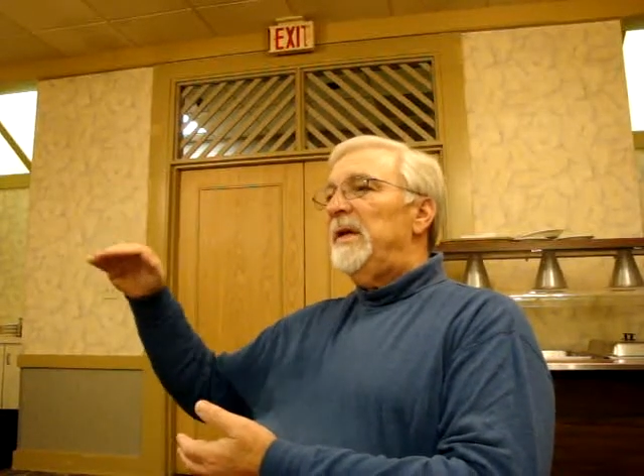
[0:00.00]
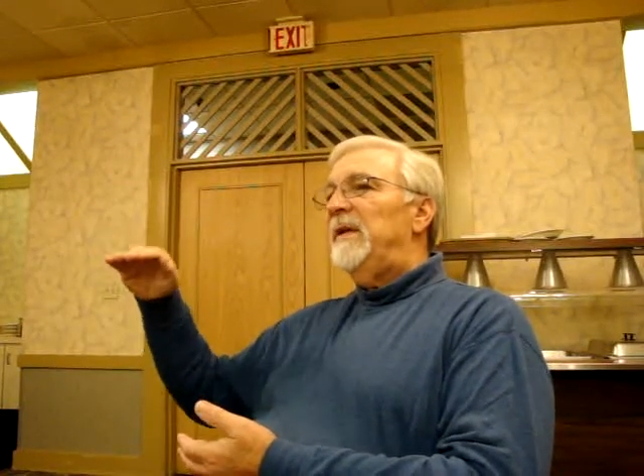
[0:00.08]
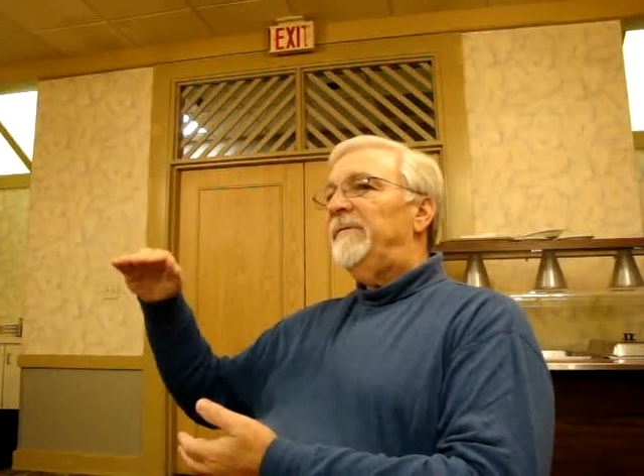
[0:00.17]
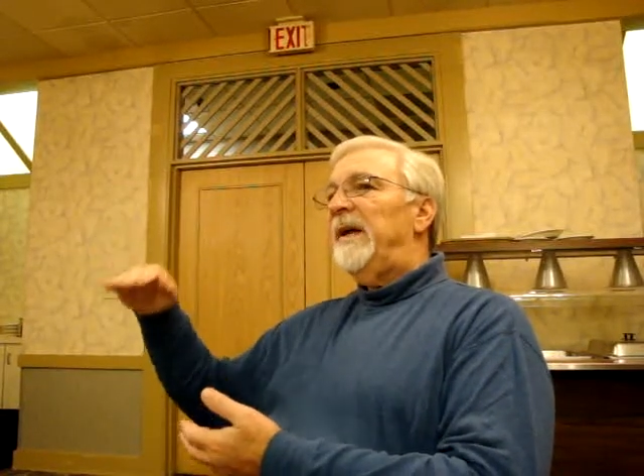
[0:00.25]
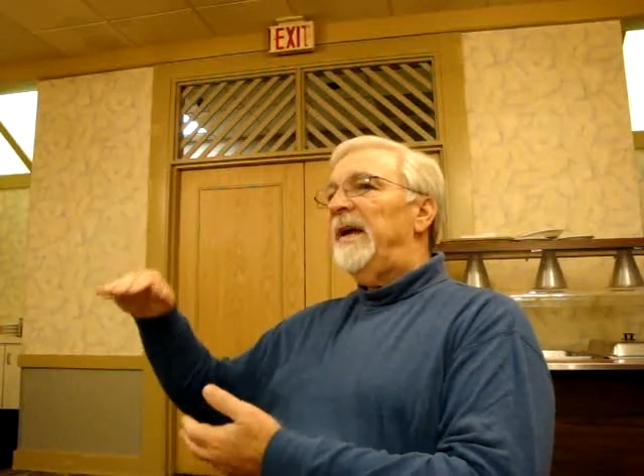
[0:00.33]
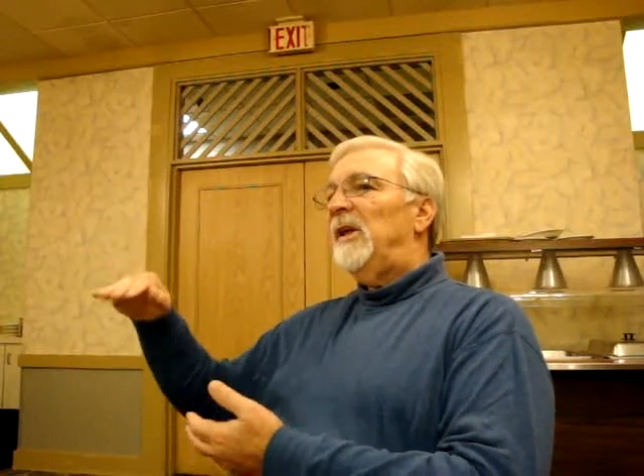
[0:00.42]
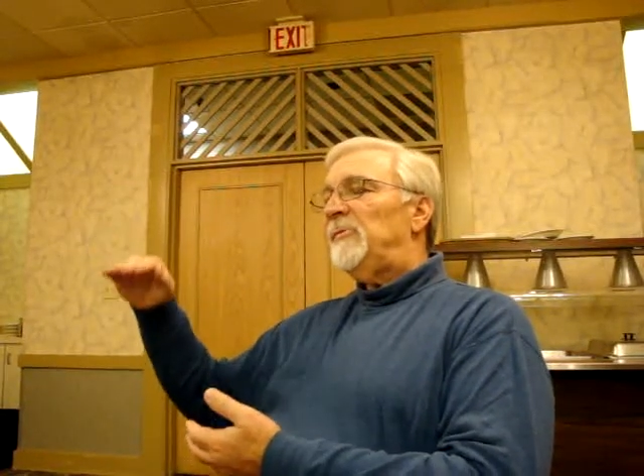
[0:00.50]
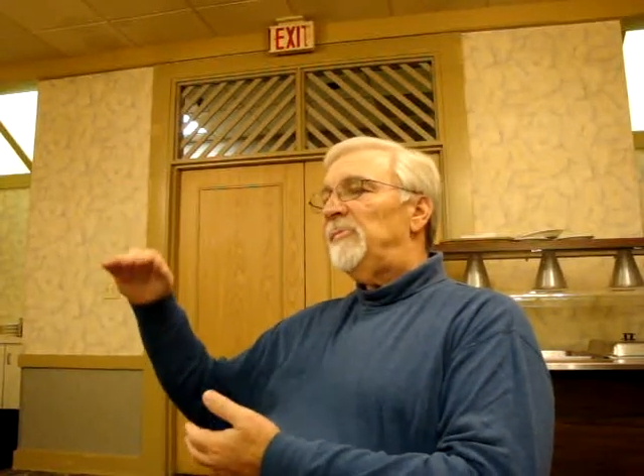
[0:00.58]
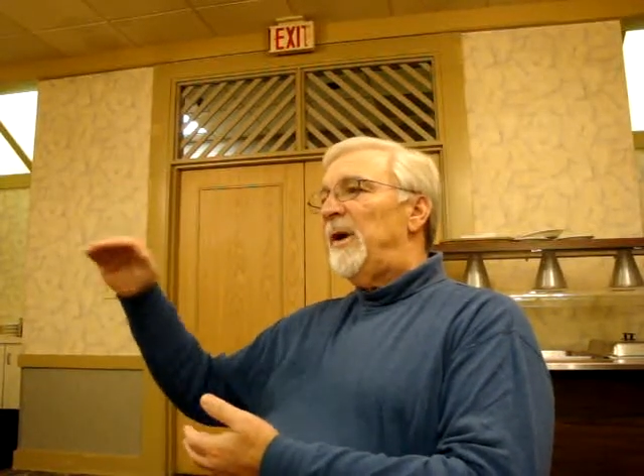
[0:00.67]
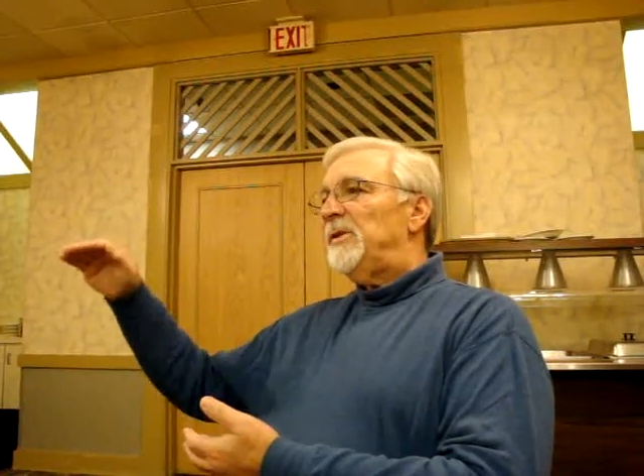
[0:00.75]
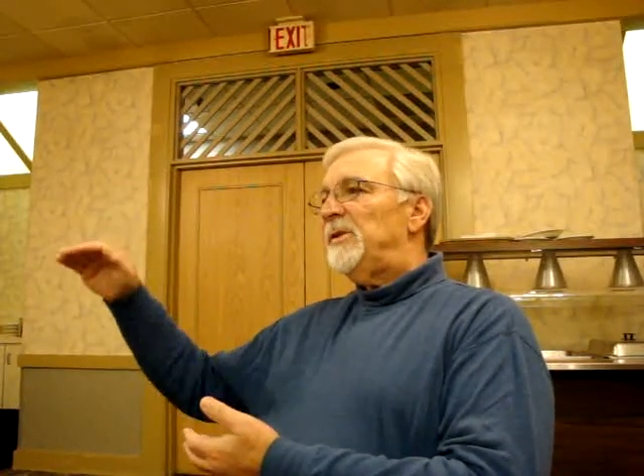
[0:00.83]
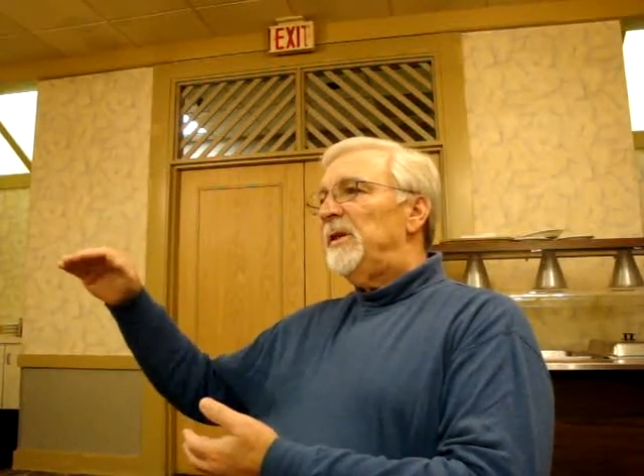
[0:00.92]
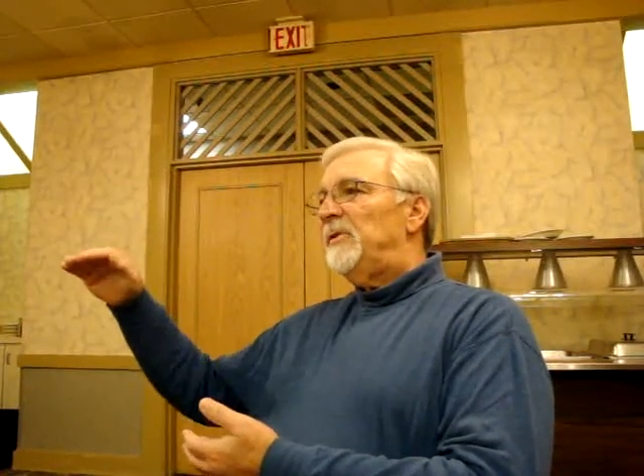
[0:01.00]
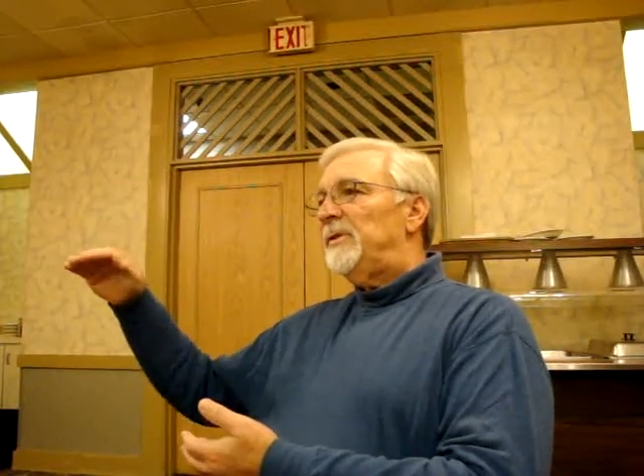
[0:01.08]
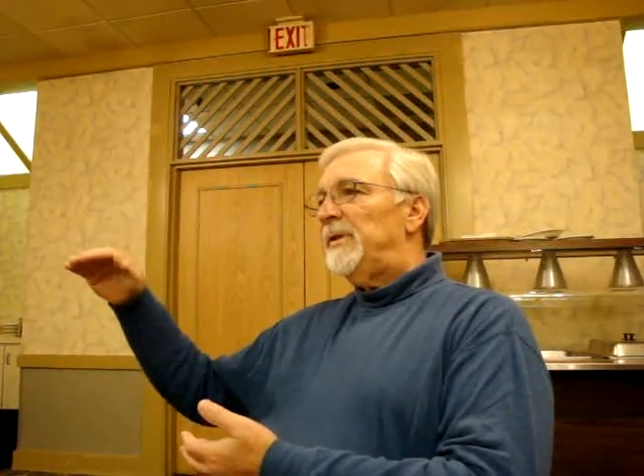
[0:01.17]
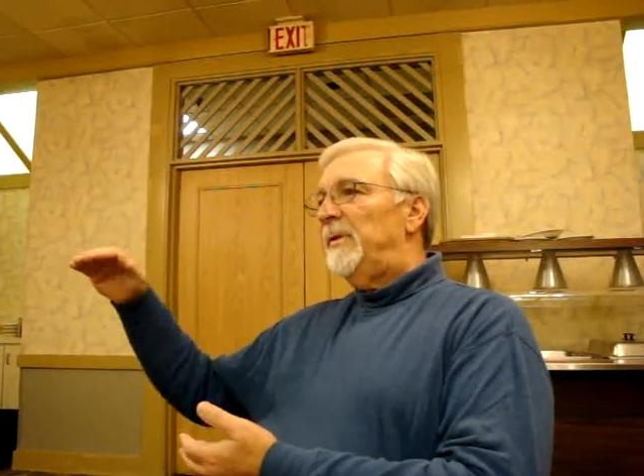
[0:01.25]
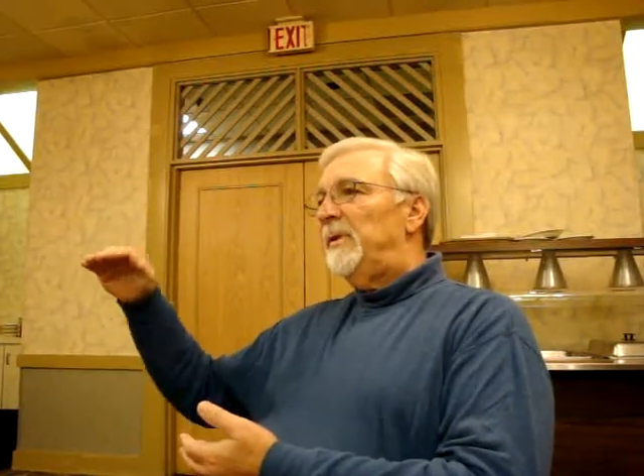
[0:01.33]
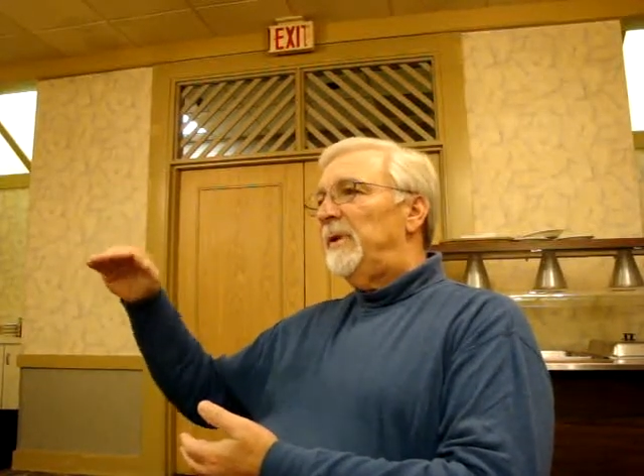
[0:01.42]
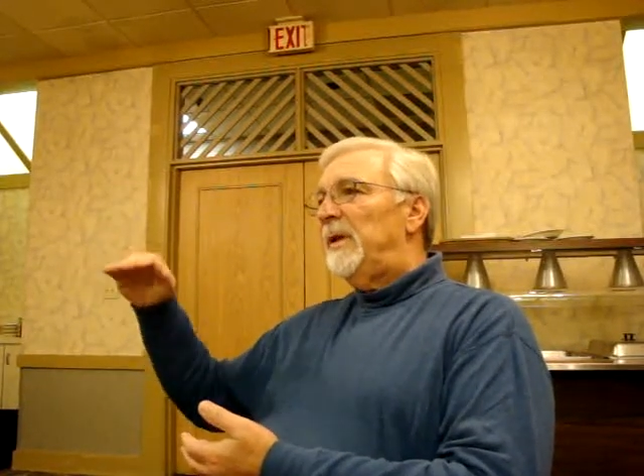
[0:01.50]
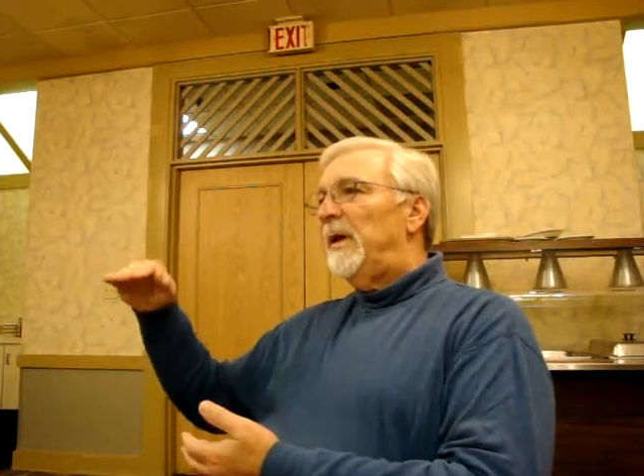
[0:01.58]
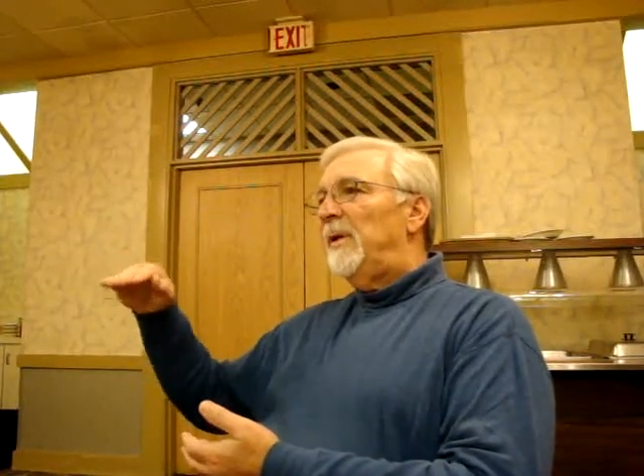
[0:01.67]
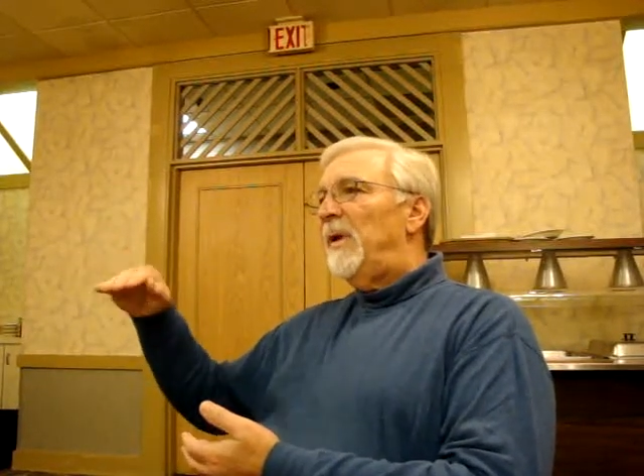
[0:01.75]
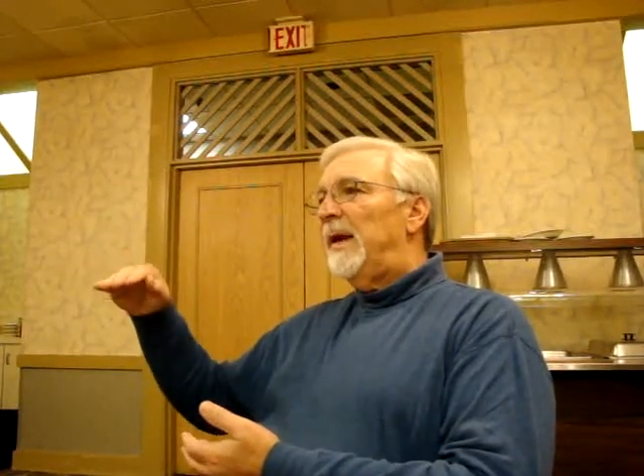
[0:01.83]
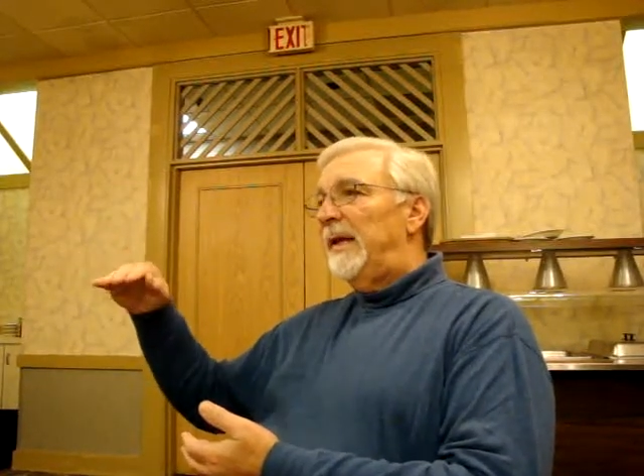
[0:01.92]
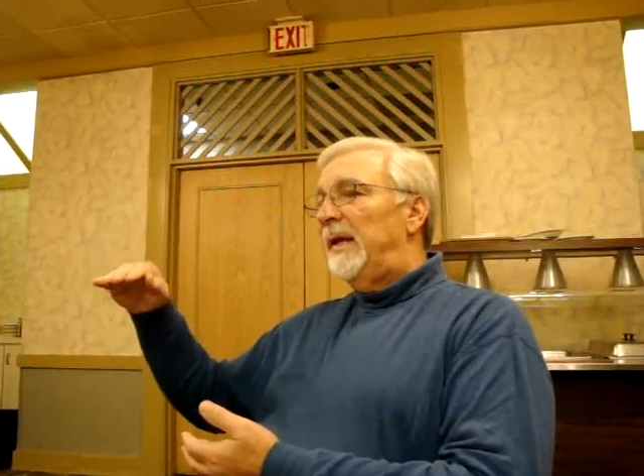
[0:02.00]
And if they had expressed an interest, they would have done what?